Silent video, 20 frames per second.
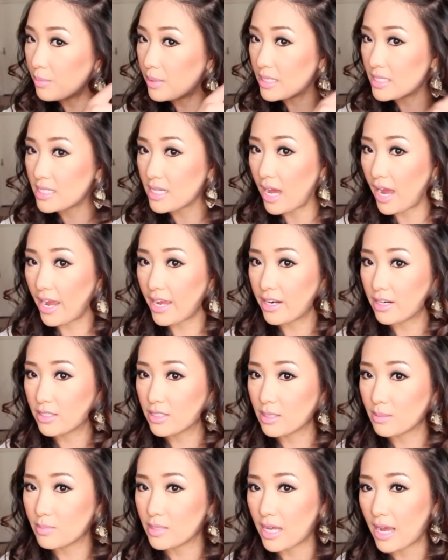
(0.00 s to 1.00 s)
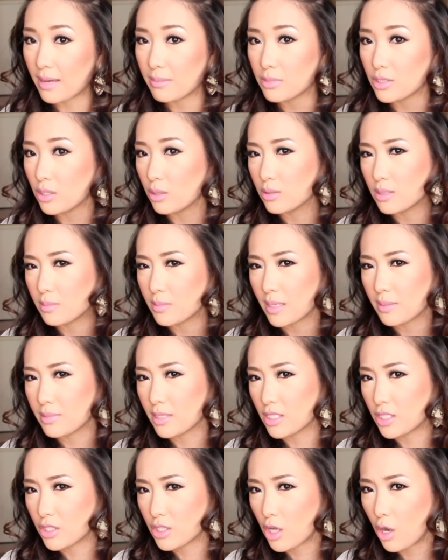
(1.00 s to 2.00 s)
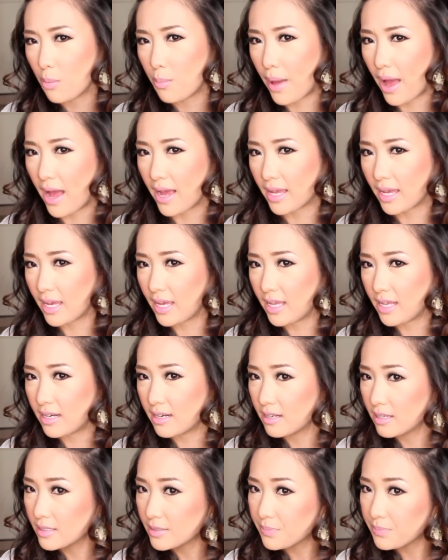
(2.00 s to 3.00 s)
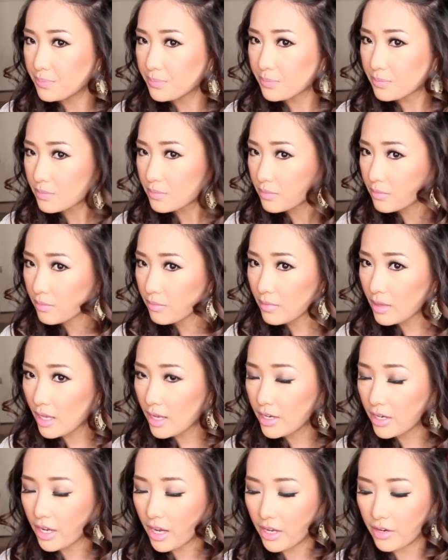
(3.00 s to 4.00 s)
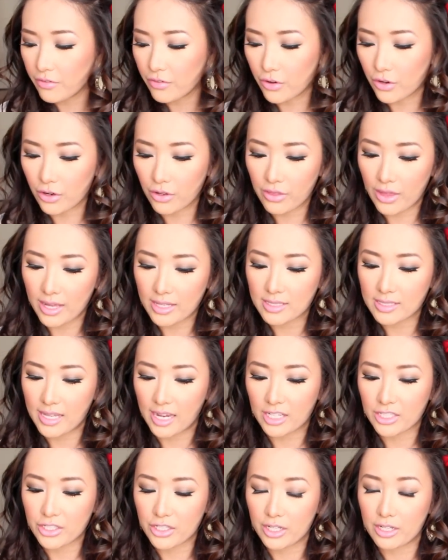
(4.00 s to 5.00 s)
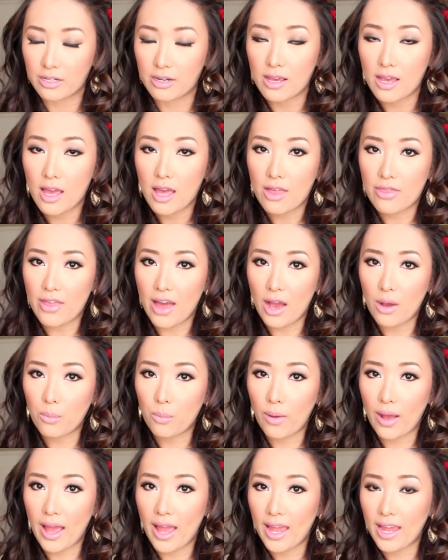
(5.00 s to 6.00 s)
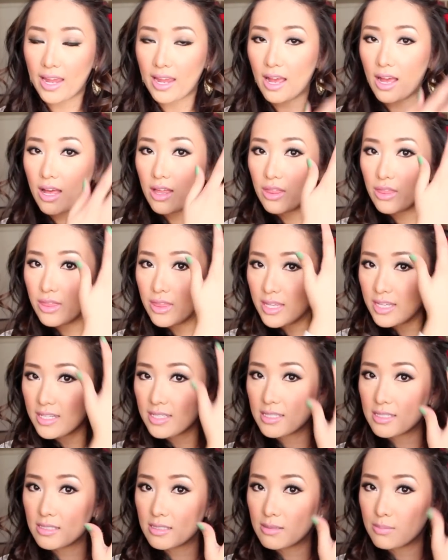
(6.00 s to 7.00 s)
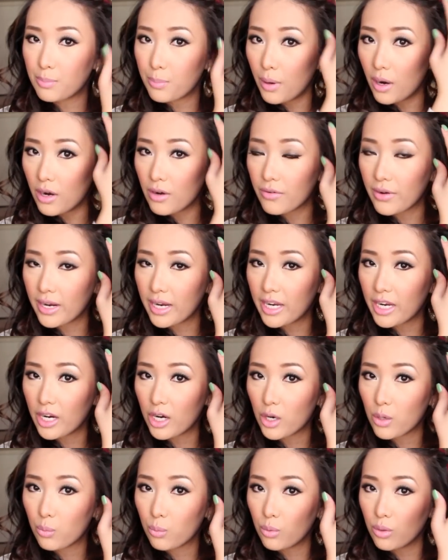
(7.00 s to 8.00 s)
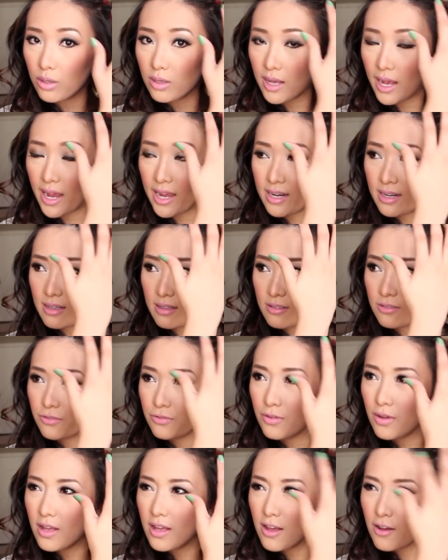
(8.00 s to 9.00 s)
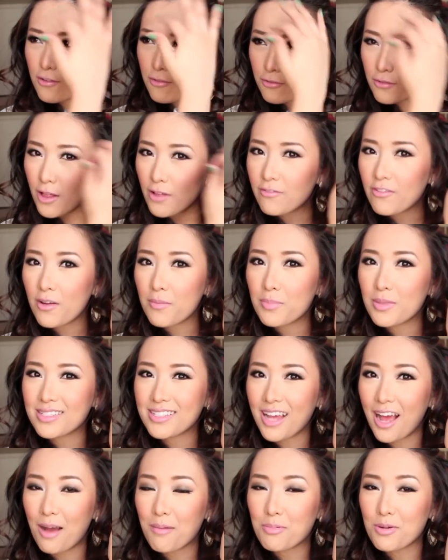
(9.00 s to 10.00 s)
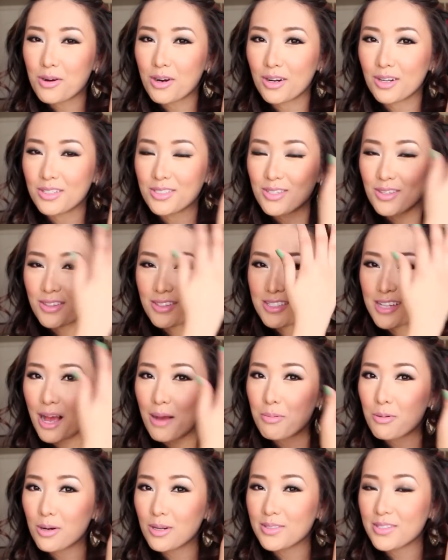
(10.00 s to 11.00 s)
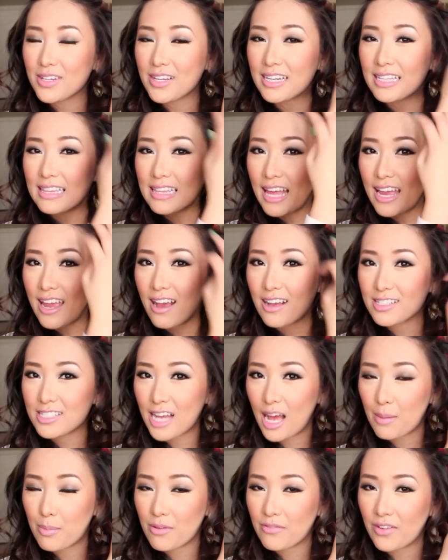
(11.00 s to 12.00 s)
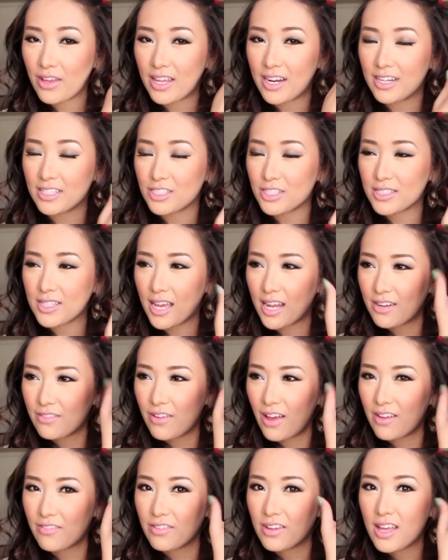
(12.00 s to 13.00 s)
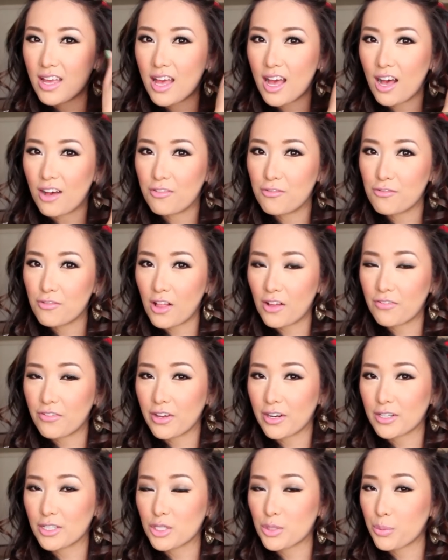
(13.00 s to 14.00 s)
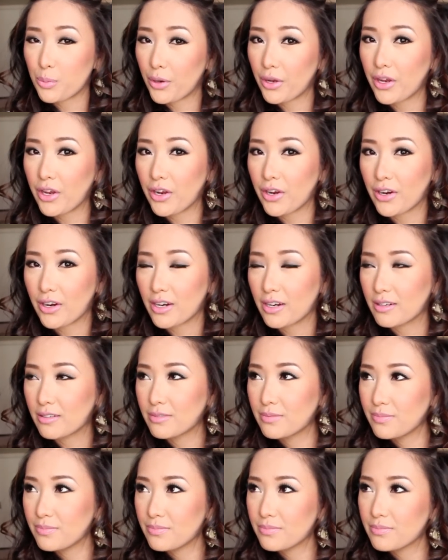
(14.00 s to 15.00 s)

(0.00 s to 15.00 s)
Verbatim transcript: bit tighter sometimes, so sometimes I'll just go back in and kind of curl that section. That way this part right here will kind of fluff up the top curl. So the top curls are going to lay on top of it and I'll just kind of have a fluffier, springier